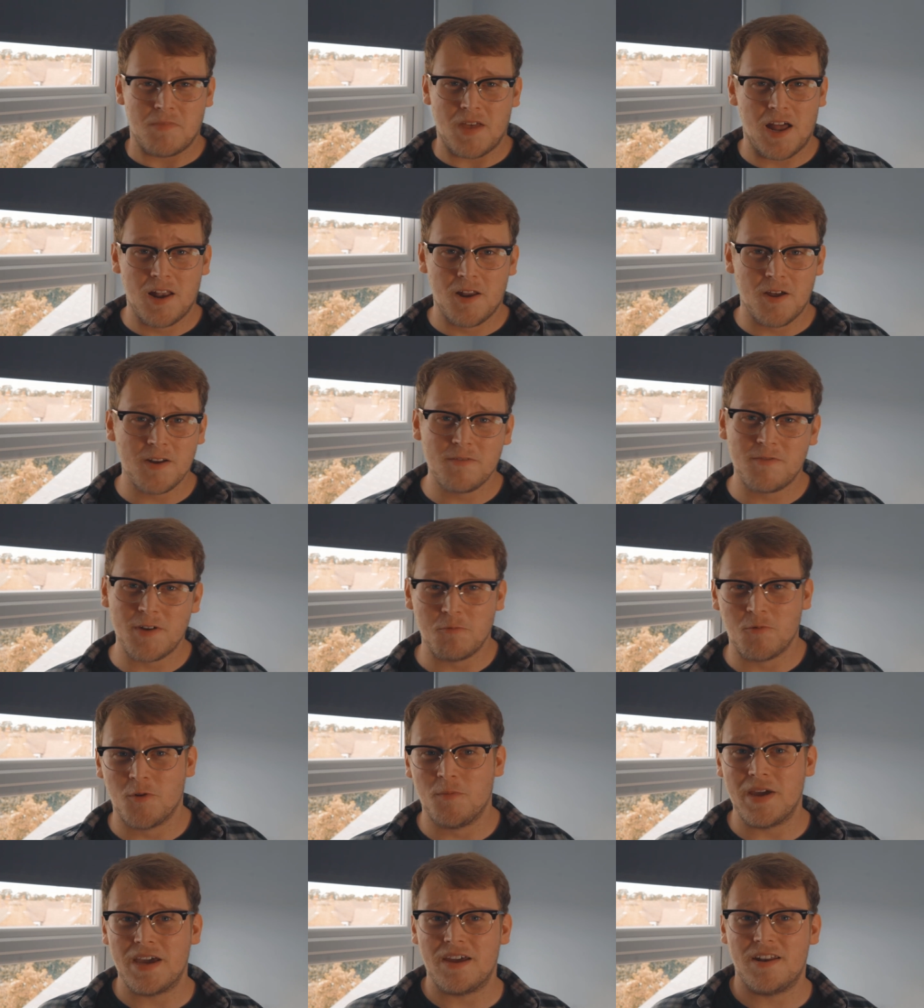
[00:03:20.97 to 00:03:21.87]
a lot of it
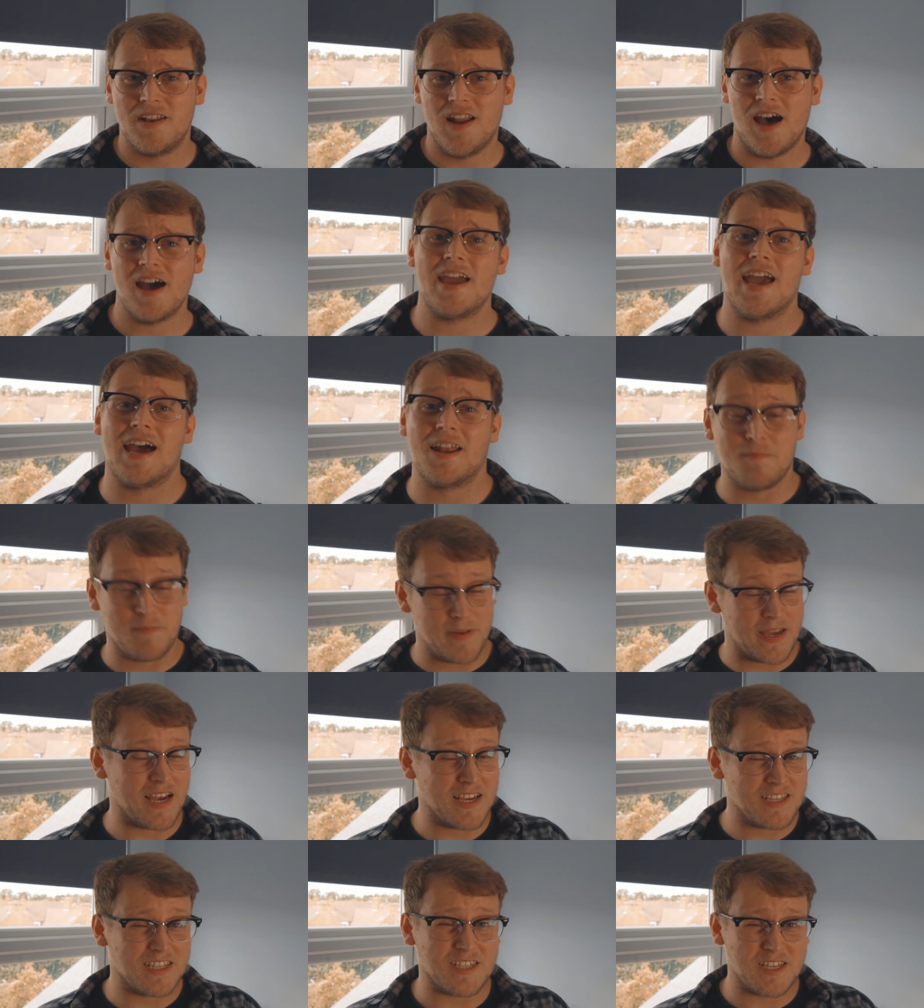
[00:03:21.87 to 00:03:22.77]
will be at night, and
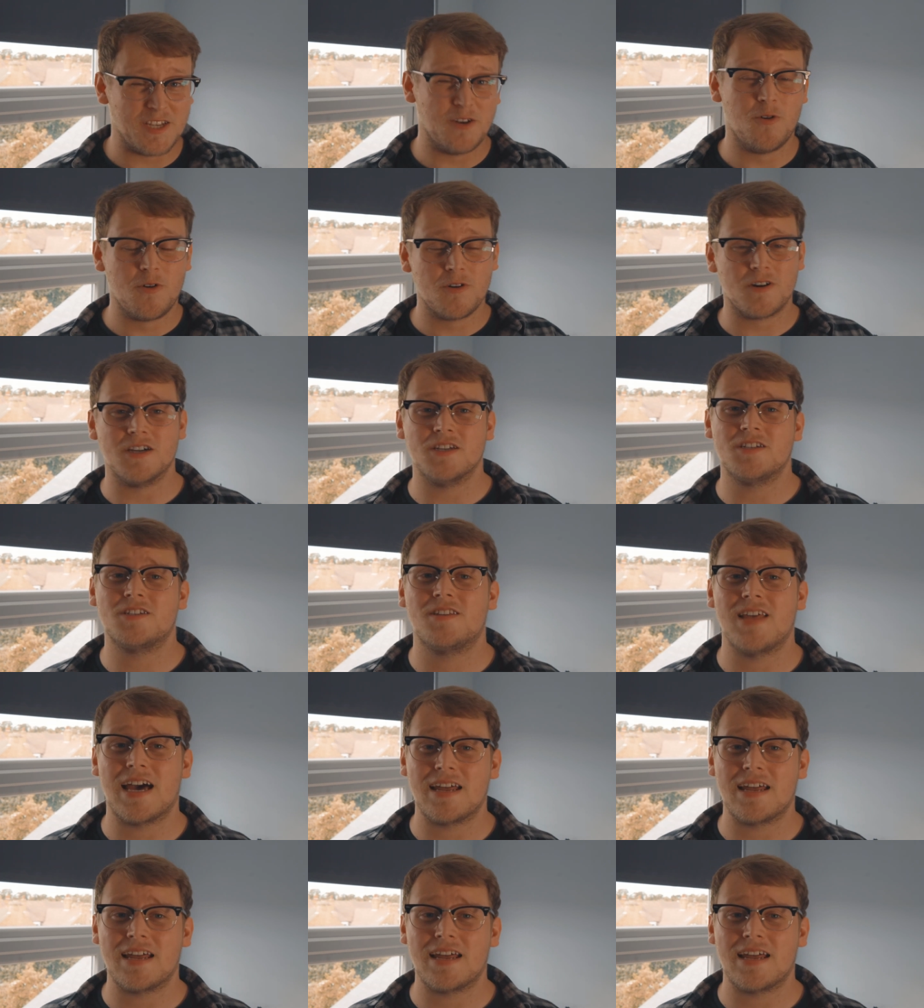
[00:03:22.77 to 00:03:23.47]
because it's in August,